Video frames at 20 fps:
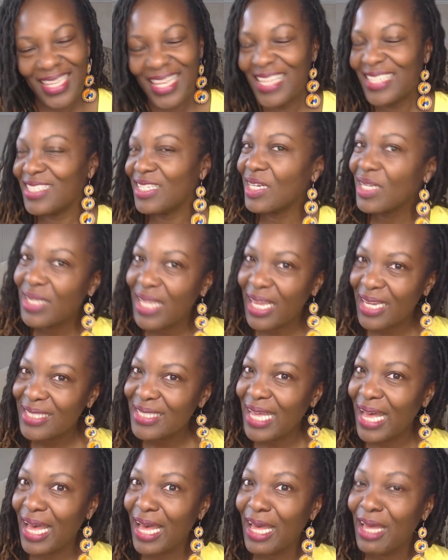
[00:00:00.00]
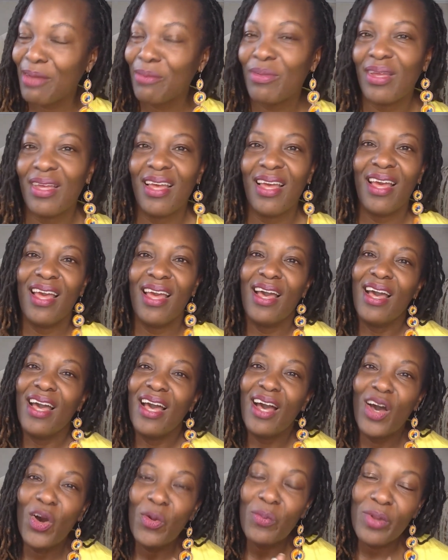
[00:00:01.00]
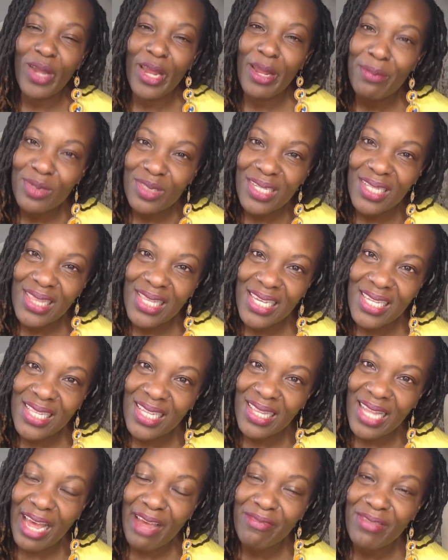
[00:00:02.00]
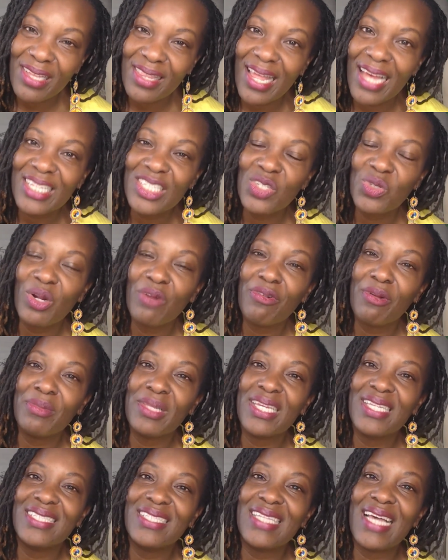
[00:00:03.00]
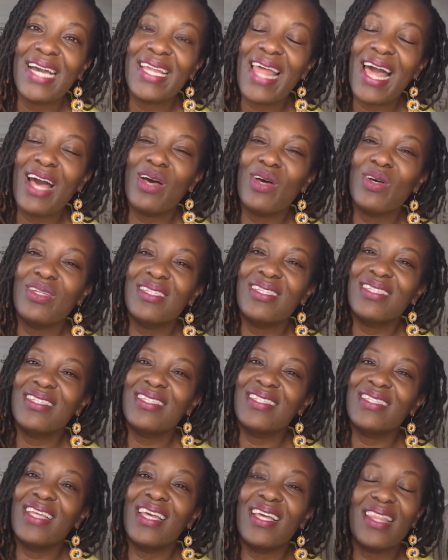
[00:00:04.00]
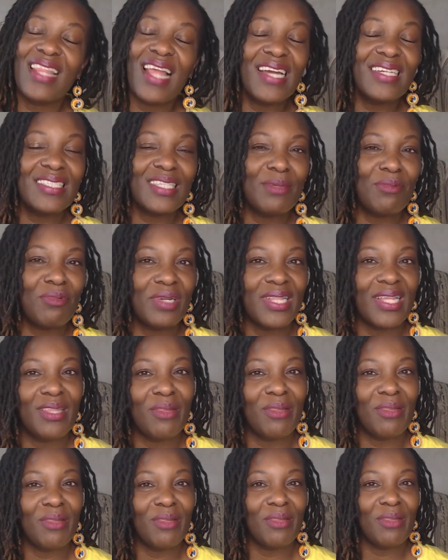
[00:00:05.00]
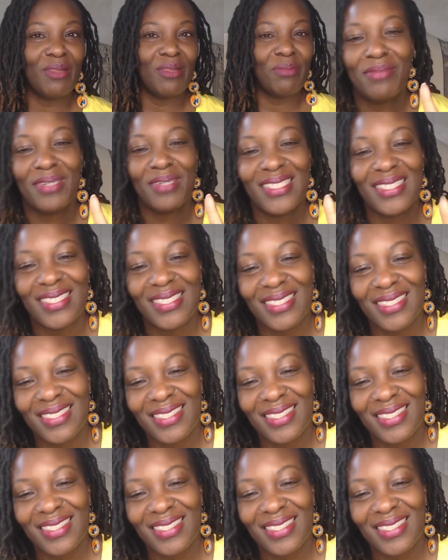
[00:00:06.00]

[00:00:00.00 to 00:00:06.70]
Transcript: Until next time, hope you're able to lead a life that lights you up from the inside out. Stay aligned, liberate, and abundant. Peace.